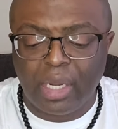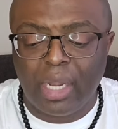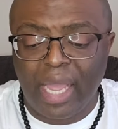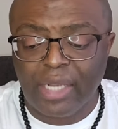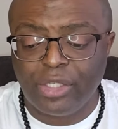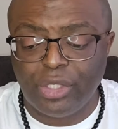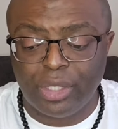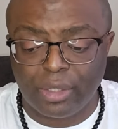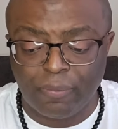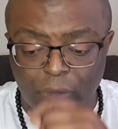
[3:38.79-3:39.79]
Last
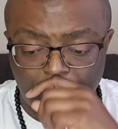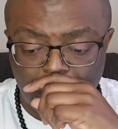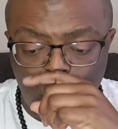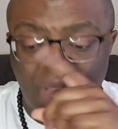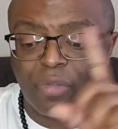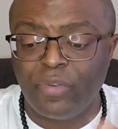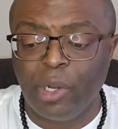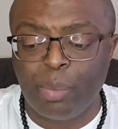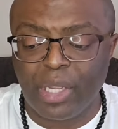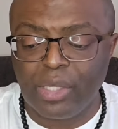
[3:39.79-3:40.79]
year, while the
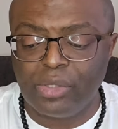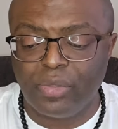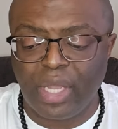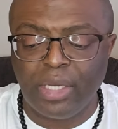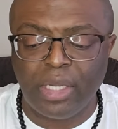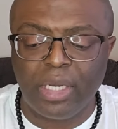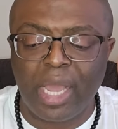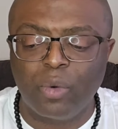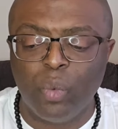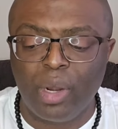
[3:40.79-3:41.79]
Philippines, they did
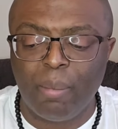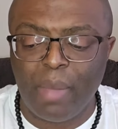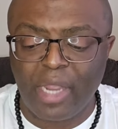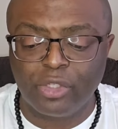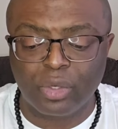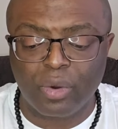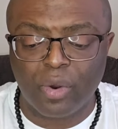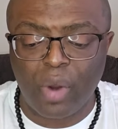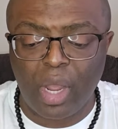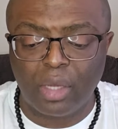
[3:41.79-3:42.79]
not win a major
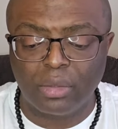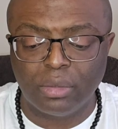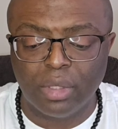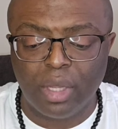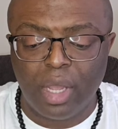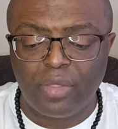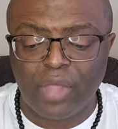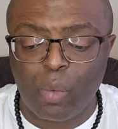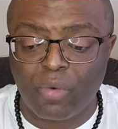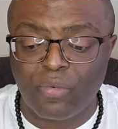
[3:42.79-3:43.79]
crown,
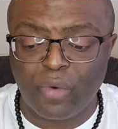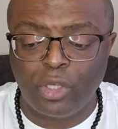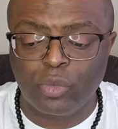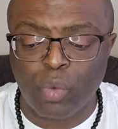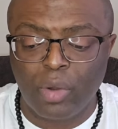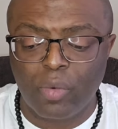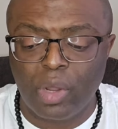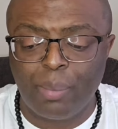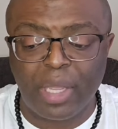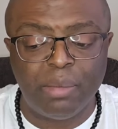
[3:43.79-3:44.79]
they were first
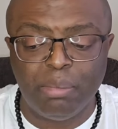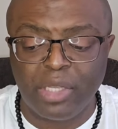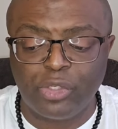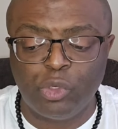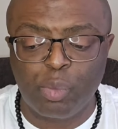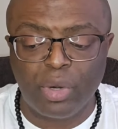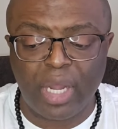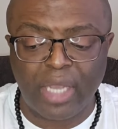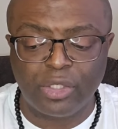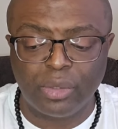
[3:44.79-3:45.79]
runner-up in Miss
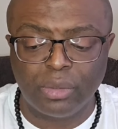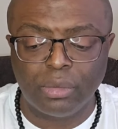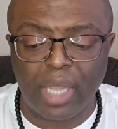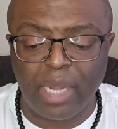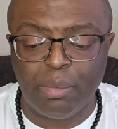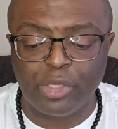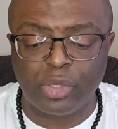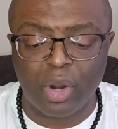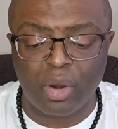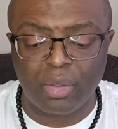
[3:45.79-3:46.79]
Supranational and
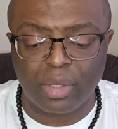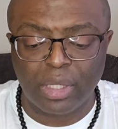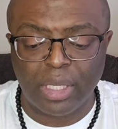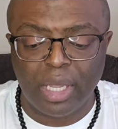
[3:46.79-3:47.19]
Miss Earth.